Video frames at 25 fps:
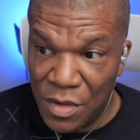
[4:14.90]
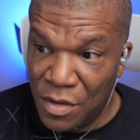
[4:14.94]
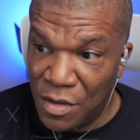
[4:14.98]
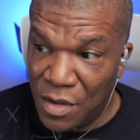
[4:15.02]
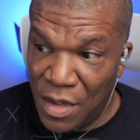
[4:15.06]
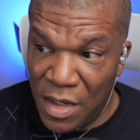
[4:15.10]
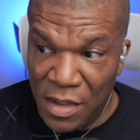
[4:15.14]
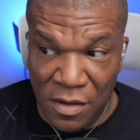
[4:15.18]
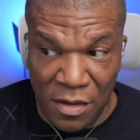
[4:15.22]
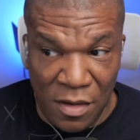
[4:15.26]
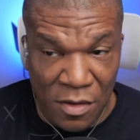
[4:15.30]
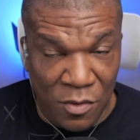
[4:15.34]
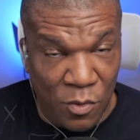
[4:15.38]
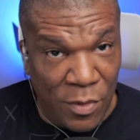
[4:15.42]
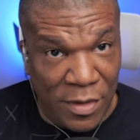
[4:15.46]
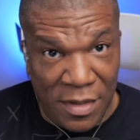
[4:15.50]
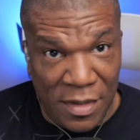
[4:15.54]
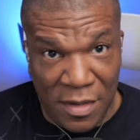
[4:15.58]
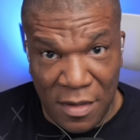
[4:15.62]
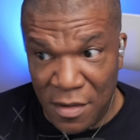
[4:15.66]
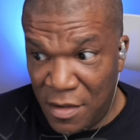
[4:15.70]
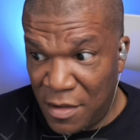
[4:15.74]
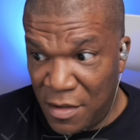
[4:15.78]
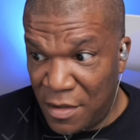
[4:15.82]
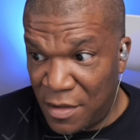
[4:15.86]
He looked really
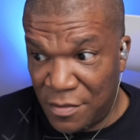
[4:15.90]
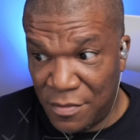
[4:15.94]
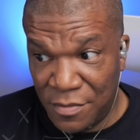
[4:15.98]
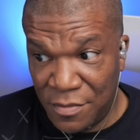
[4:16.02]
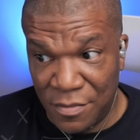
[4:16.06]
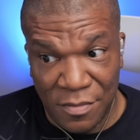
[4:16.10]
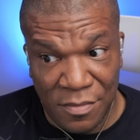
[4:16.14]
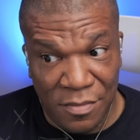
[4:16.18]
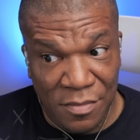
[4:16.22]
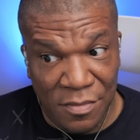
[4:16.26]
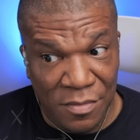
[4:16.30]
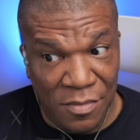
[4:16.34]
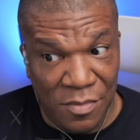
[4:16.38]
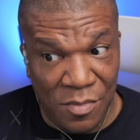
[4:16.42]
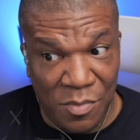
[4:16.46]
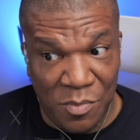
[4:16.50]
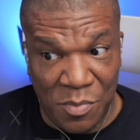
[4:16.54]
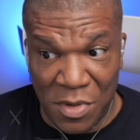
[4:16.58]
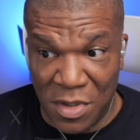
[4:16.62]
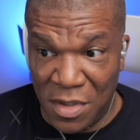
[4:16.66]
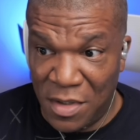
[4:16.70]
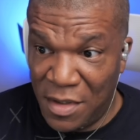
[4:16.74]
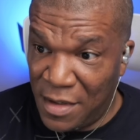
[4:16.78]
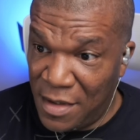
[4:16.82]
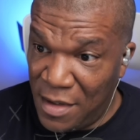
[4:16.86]
good.
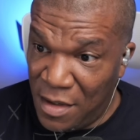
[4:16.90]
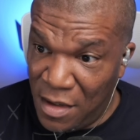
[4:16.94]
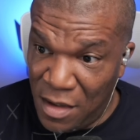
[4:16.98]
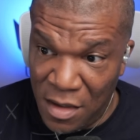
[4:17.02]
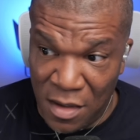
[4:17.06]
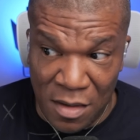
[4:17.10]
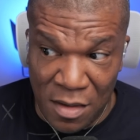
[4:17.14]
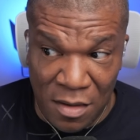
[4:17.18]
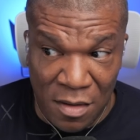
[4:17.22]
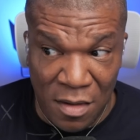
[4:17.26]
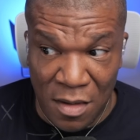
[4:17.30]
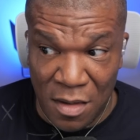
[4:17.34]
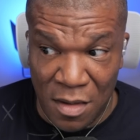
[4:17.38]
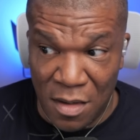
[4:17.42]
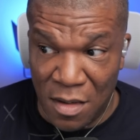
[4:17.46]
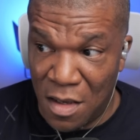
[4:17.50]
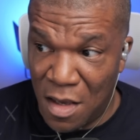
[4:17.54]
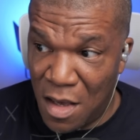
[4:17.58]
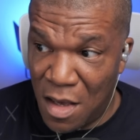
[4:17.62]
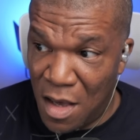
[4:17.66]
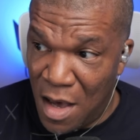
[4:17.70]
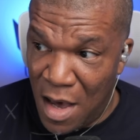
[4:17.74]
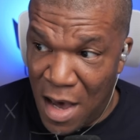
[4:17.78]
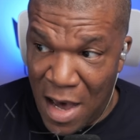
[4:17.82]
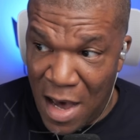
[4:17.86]
But again,
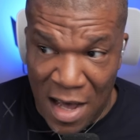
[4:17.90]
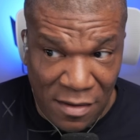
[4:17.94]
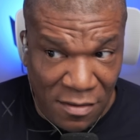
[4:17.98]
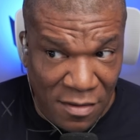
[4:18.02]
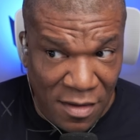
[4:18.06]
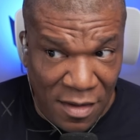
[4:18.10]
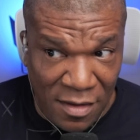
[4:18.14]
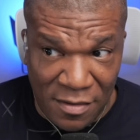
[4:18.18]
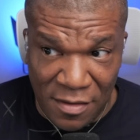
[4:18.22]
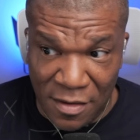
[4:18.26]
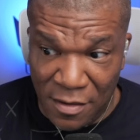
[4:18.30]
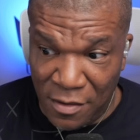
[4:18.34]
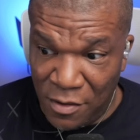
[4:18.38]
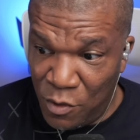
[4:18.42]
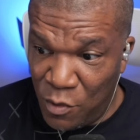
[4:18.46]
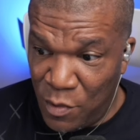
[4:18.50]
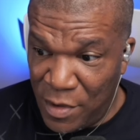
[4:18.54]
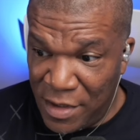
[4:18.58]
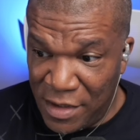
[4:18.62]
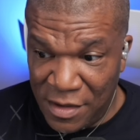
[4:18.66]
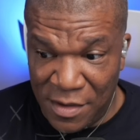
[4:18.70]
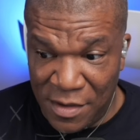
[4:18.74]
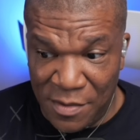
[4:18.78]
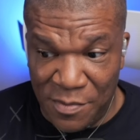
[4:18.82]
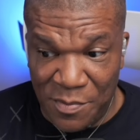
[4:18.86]
I think the New
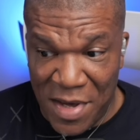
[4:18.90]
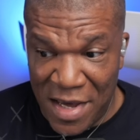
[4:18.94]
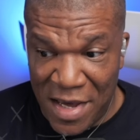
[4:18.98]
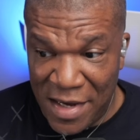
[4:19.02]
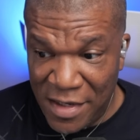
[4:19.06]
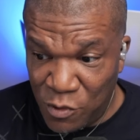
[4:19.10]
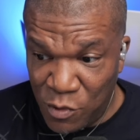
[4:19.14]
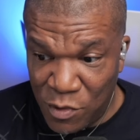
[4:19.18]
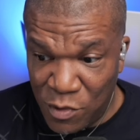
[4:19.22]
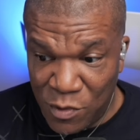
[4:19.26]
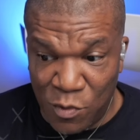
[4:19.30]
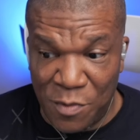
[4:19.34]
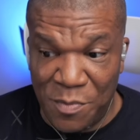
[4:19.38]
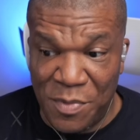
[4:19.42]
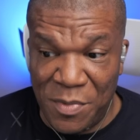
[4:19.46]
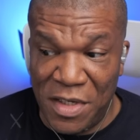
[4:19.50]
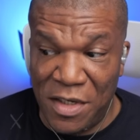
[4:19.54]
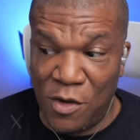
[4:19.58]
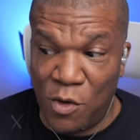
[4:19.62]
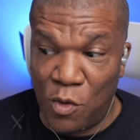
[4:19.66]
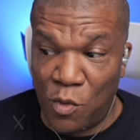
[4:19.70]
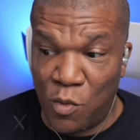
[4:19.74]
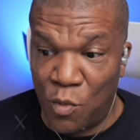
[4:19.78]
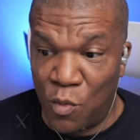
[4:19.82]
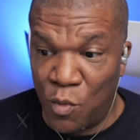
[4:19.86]
England Patriots would be
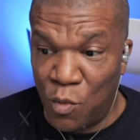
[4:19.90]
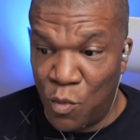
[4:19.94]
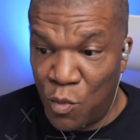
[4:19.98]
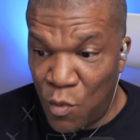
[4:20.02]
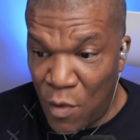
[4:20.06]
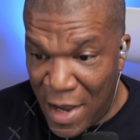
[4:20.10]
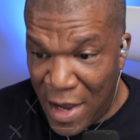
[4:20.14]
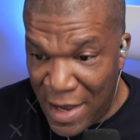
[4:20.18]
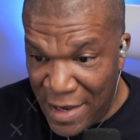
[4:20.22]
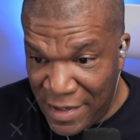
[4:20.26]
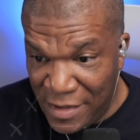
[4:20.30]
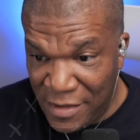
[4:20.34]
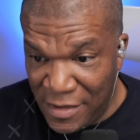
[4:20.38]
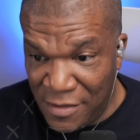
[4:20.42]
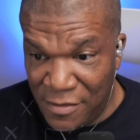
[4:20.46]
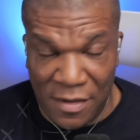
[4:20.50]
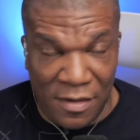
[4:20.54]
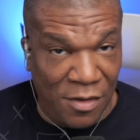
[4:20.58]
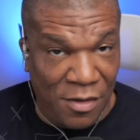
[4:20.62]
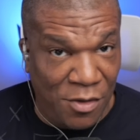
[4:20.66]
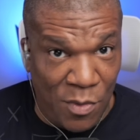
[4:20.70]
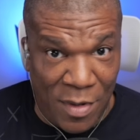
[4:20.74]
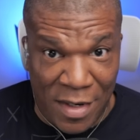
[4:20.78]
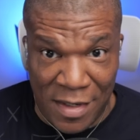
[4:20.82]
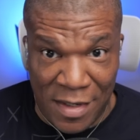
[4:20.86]
crazy
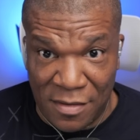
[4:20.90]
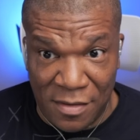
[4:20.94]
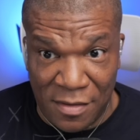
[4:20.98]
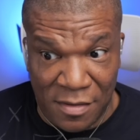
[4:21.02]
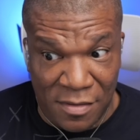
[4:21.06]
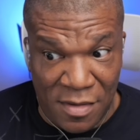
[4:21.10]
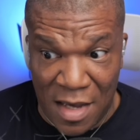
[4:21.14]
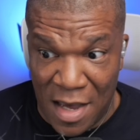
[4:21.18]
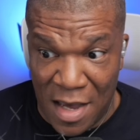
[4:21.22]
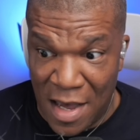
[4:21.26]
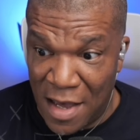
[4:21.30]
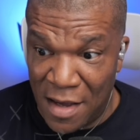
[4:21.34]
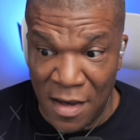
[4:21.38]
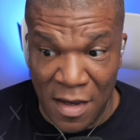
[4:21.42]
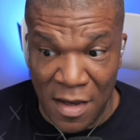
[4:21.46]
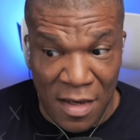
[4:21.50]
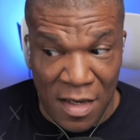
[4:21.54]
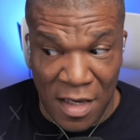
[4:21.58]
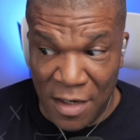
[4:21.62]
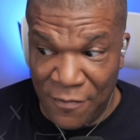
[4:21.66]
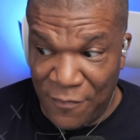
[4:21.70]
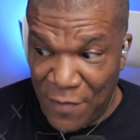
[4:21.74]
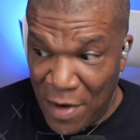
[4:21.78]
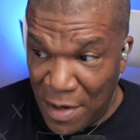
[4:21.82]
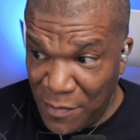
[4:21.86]
to trade this guy.
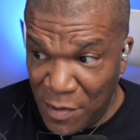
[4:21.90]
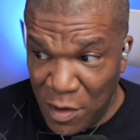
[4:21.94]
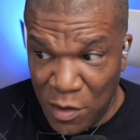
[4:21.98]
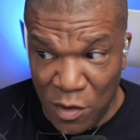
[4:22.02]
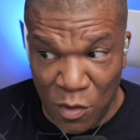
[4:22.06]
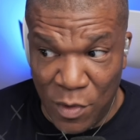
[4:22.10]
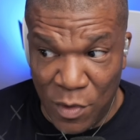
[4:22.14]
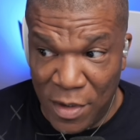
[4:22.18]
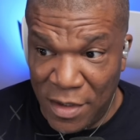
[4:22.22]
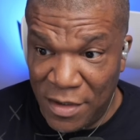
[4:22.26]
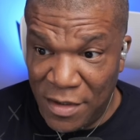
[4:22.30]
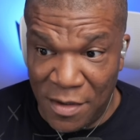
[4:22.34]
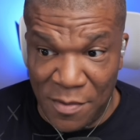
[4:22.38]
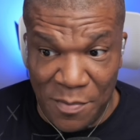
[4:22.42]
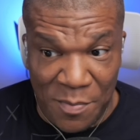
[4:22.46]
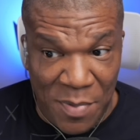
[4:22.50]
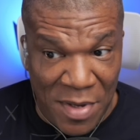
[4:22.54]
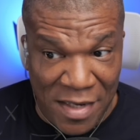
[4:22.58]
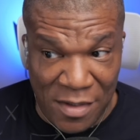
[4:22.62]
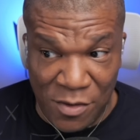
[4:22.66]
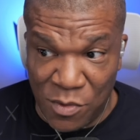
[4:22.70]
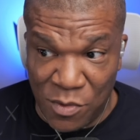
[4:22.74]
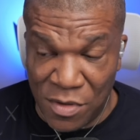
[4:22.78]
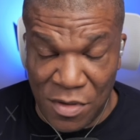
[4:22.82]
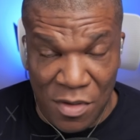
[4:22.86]
If I'm the New England
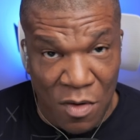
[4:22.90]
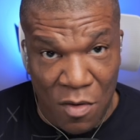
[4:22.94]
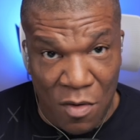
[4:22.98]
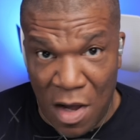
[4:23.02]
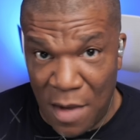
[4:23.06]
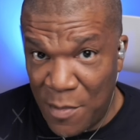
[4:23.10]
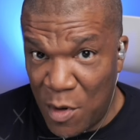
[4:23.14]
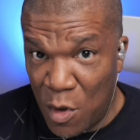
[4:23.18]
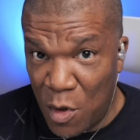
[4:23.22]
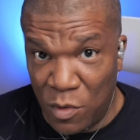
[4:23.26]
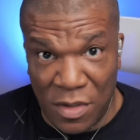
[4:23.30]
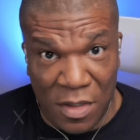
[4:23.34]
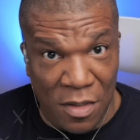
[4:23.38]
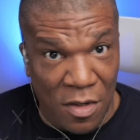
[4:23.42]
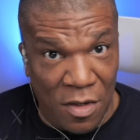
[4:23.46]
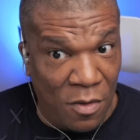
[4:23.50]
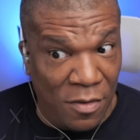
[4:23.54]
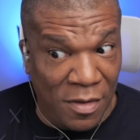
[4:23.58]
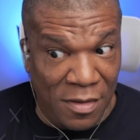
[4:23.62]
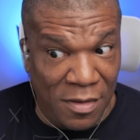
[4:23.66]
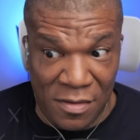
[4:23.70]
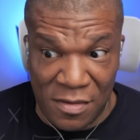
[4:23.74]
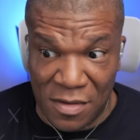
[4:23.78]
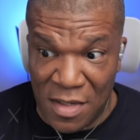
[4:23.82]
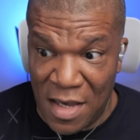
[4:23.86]
Patriots, no, I'm holding on to
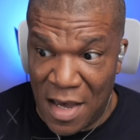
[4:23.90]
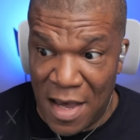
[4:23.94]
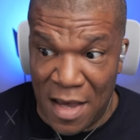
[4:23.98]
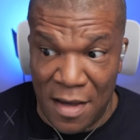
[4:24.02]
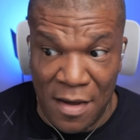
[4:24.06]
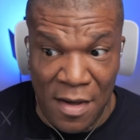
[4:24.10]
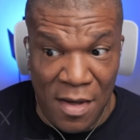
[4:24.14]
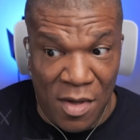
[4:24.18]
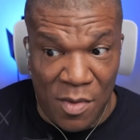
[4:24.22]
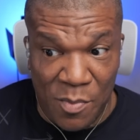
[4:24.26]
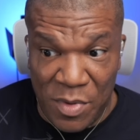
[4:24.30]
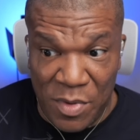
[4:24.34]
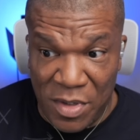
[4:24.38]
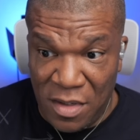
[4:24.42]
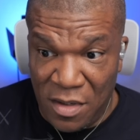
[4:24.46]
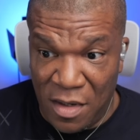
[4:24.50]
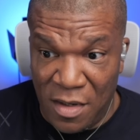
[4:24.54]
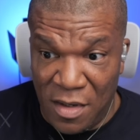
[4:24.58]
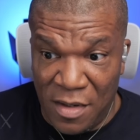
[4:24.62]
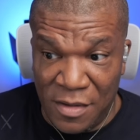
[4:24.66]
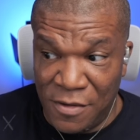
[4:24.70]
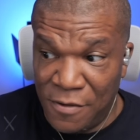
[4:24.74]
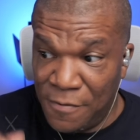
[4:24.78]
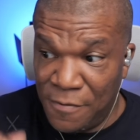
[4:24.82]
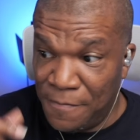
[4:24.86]
this guy
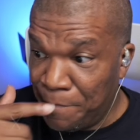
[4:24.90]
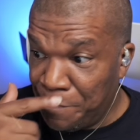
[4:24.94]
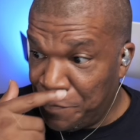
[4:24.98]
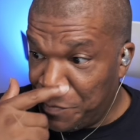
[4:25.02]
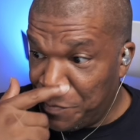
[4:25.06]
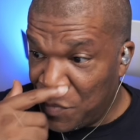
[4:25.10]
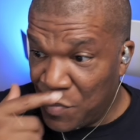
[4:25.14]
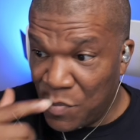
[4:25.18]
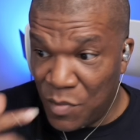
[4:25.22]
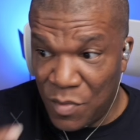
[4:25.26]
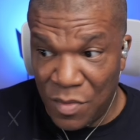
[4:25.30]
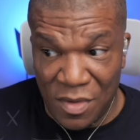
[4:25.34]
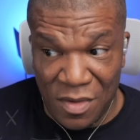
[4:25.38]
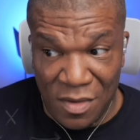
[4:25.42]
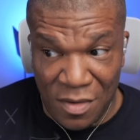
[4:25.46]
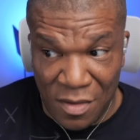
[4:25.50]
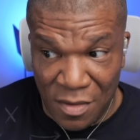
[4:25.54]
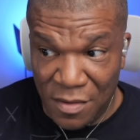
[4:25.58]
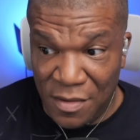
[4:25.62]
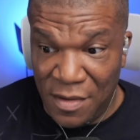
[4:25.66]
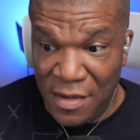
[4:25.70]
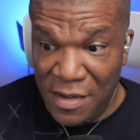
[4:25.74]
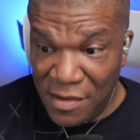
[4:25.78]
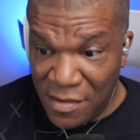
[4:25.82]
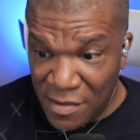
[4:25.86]
because
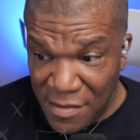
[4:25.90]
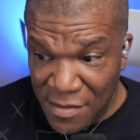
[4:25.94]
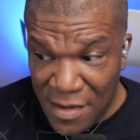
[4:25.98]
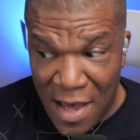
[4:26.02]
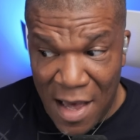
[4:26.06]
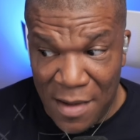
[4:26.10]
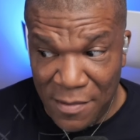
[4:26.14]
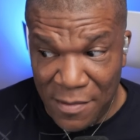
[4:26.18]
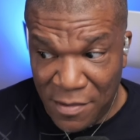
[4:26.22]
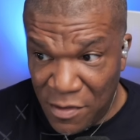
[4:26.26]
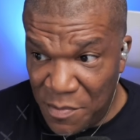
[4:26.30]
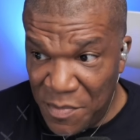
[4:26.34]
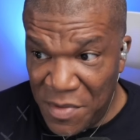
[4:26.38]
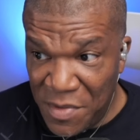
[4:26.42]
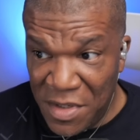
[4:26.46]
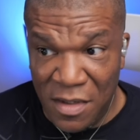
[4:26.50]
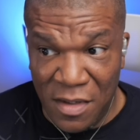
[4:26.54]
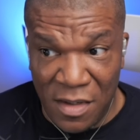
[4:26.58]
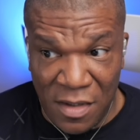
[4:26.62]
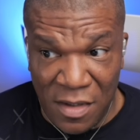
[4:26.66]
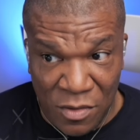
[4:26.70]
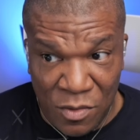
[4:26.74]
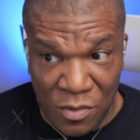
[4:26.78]
this guy to me